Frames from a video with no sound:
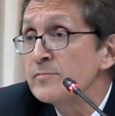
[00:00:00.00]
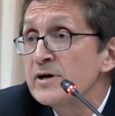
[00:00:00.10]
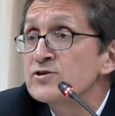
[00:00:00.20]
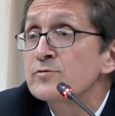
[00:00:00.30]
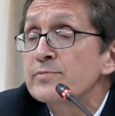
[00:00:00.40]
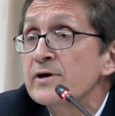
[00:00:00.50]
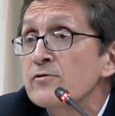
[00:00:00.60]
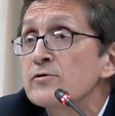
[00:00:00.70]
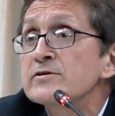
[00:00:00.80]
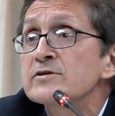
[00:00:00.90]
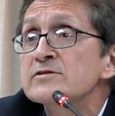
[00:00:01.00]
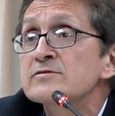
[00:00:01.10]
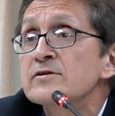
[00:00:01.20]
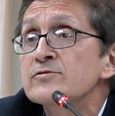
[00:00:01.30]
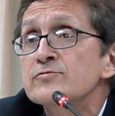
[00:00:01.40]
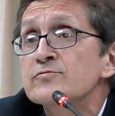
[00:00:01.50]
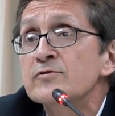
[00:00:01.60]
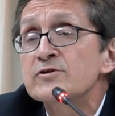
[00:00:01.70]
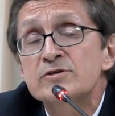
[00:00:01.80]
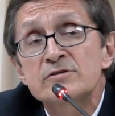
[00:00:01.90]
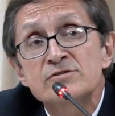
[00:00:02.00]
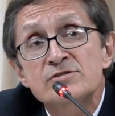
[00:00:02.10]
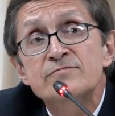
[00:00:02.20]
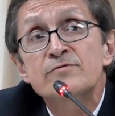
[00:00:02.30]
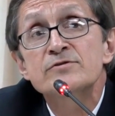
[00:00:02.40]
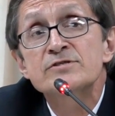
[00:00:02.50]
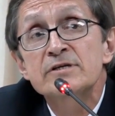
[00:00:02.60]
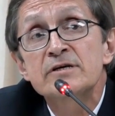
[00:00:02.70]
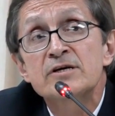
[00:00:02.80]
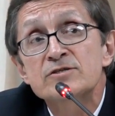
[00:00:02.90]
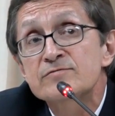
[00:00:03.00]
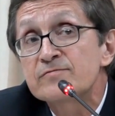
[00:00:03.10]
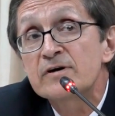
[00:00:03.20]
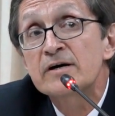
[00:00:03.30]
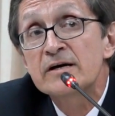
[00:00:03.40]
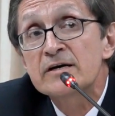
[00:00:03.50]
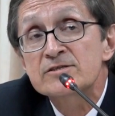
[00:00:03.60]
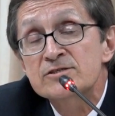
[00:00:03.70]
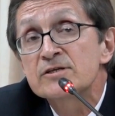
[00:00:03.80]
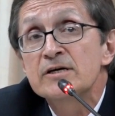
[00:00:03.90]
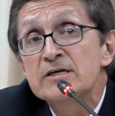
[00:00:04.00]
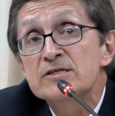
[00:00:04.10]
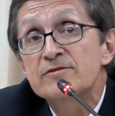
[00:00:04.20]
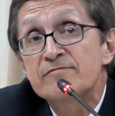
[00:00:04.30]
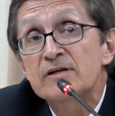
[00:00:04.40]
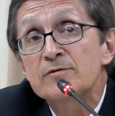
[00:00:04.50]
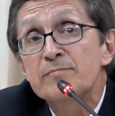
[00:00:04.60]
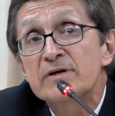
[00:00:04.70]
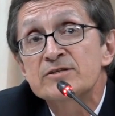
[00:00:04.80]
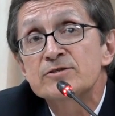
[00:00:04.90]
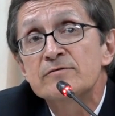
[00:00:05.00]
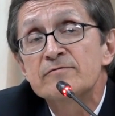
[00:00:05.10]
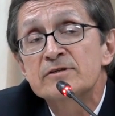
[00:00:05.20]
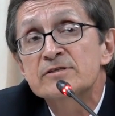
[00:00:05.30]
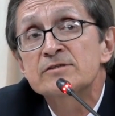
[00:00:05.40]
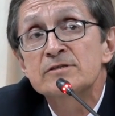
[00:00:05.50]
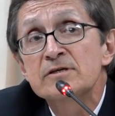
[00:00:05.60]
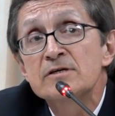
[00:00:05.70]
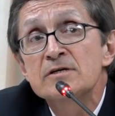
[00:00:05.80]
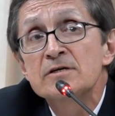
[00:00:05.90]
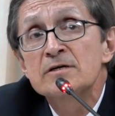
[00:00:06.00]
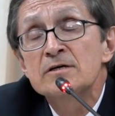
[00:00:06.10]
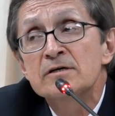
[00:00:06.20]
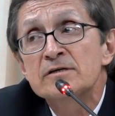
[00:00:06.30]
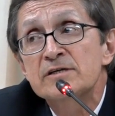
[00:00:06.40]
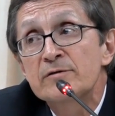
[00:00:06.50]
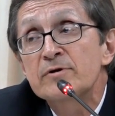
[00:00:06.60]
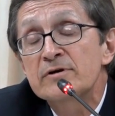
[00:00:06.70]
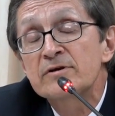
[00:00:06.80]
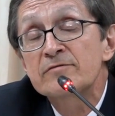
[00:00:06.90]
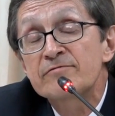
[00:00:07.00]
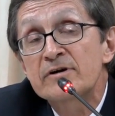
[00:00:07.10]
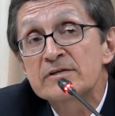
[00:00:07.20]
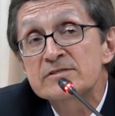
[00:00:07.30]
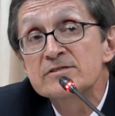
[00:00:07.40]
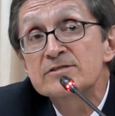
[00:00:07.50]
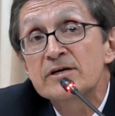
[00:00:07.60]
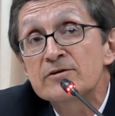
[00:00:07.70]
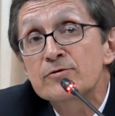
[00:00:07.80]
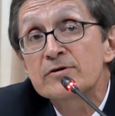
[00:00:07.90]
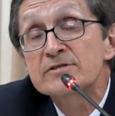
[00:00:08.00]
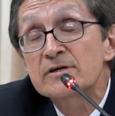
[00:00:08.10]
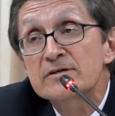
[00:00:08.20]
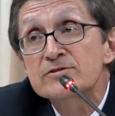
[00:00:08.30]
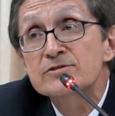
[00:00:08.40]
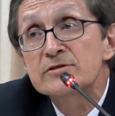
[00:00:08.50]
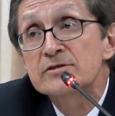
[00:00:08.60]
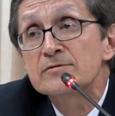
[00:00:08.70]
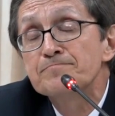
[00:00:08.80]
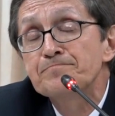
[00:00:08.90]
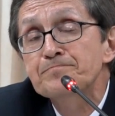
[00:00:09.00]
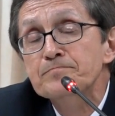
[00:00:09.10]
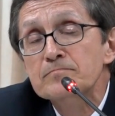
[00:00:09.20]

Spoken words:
the major priorities that Russians foresee as far as development of its Siberian and Far Eastern territories are concerned.